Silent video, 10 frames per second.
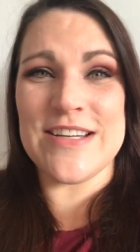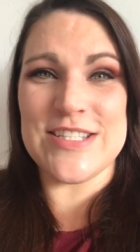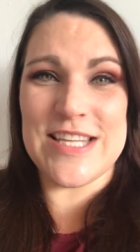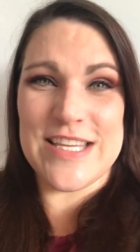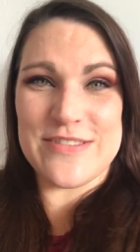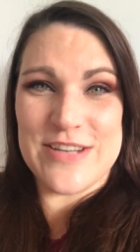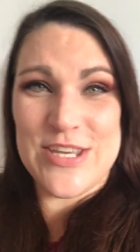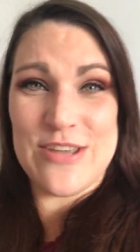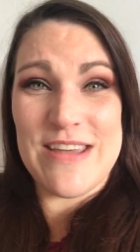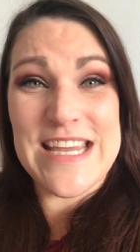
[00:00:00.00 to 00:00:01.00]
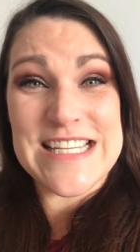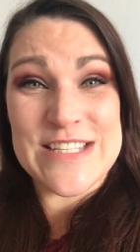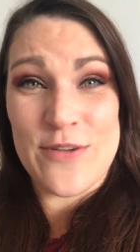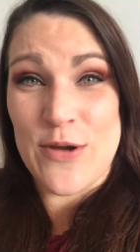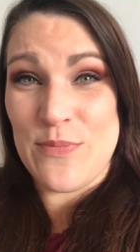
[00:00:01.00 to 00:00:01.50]
I just think it's really cute.
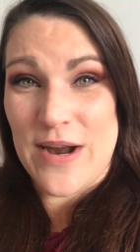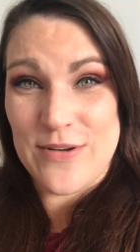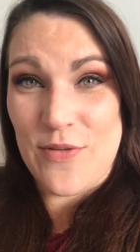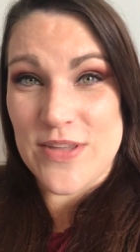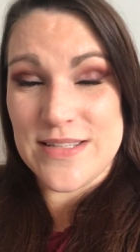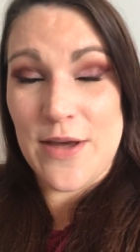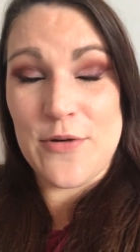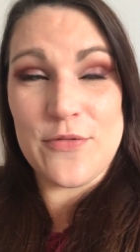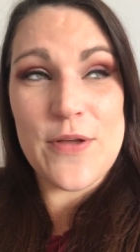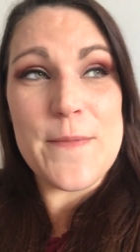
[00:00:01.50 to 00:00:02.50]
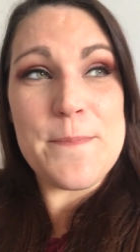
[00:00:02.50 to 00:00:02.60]
Edie's very proud of herself.